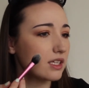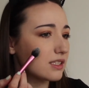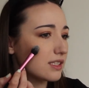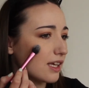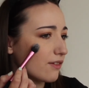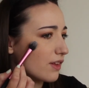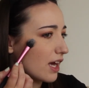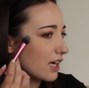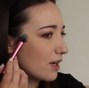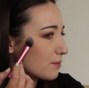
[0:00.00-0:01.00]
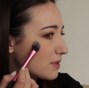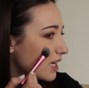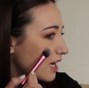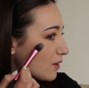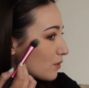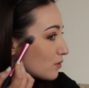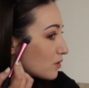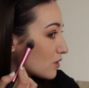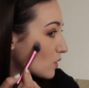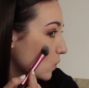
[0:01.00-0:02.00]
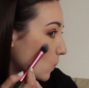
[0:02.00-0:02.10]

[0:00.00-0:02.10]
See if that comes out.